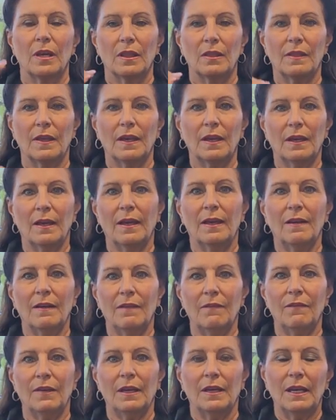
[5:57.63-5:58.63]
They
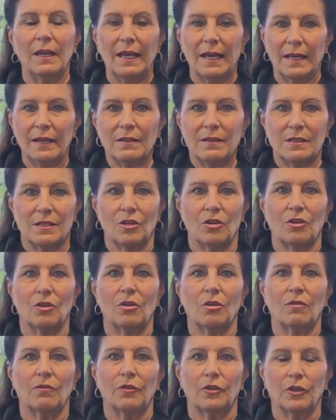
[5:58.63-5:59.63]
have an
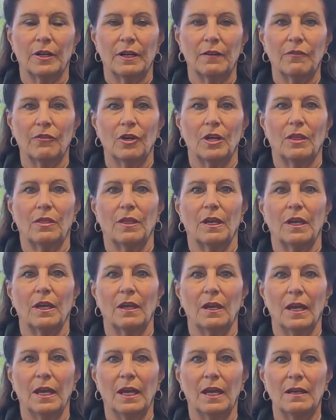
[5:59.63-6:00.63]
answer for everything.
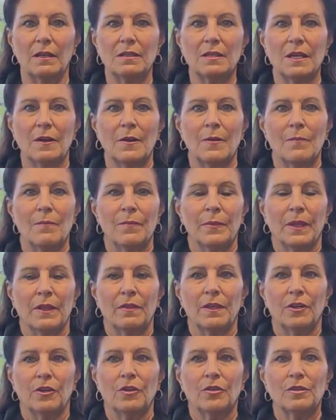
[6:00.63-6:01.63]
And
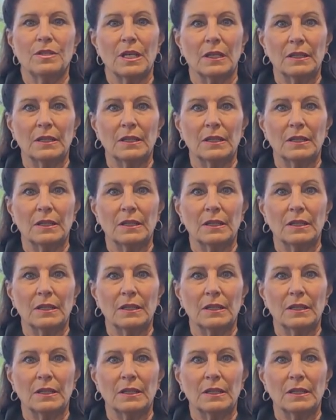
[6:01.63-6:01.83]
there is a